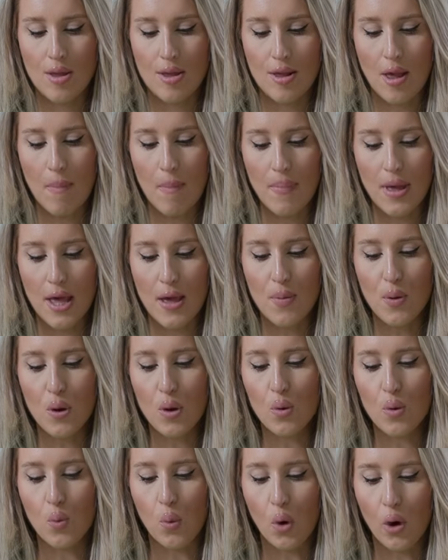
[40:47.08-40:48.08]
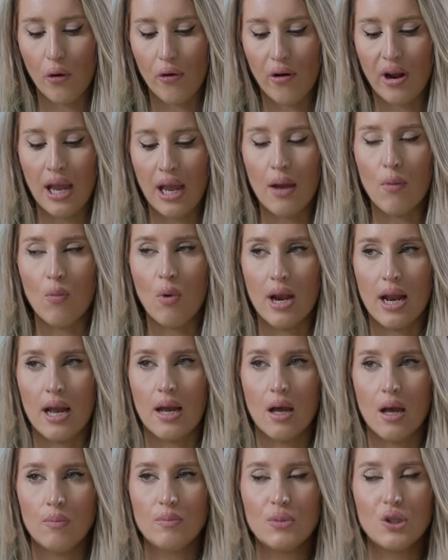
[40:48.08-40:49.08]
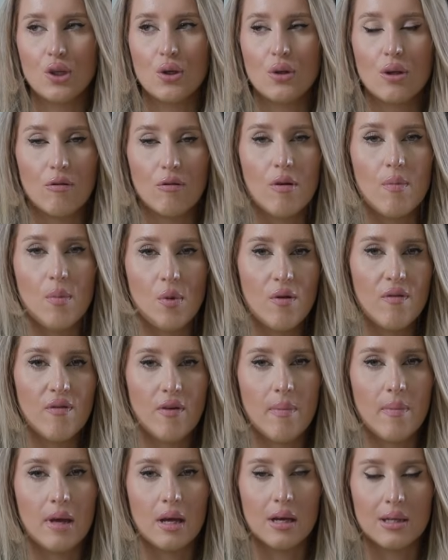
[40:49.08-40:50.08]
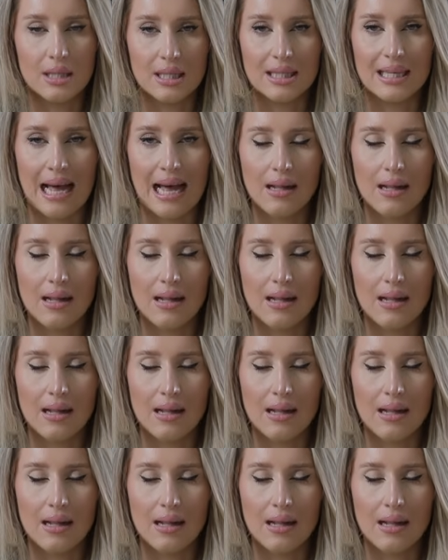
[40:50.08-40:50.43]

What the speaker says: Some people worry when it comes to the remover because it's